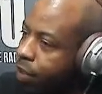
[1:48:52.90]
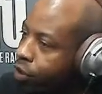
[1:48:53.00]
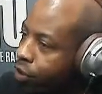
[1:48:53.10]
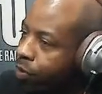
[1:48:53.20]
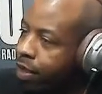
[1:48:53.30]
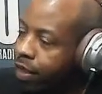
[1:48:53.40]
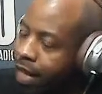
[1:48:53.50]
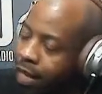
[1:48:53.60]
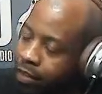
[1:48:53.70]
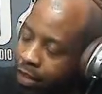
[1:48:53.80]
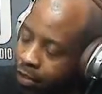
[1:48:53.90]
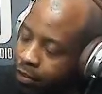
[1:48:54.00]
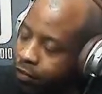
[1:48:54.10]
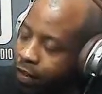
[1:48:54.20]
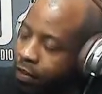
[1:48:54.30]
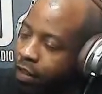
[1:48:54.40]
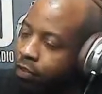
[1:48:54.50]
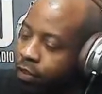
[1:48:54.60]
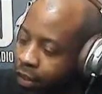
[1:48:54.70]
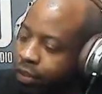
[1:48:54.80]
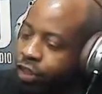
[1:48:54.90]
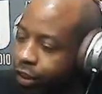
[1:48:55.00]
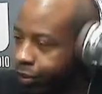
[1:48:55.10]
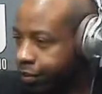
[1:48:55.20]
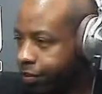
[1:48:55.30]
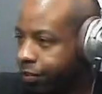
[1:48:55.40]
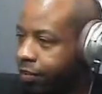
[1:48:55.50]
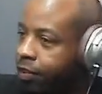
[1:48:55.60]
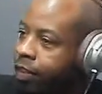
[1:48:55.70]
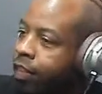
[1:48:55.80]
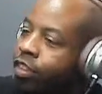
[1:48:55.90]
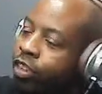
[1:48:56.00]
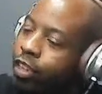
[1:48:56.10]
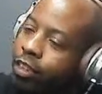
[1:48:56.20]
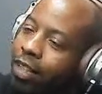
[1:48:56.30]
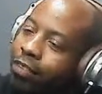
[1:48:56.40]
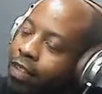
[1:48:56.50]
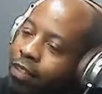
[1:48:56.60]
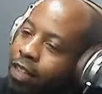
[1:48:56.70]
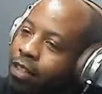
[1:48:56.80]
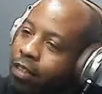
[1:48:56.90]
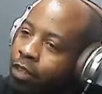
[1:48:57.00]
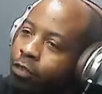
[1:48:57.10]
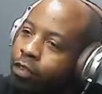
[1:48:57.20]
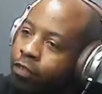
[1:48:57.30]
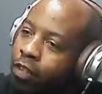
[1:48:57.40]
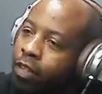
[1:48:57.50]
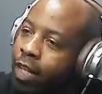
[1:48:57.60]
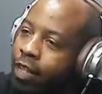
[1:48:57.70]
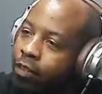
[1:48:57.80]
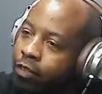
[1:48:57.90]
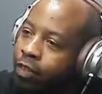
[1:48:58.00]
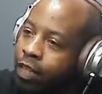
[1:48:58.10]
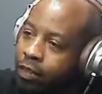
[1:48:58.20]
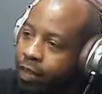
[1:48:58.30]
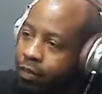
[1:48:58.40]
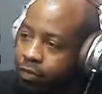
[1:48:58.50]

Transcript: You know what? I just found out this year. This year I found out there was a volcano in Flagstaff.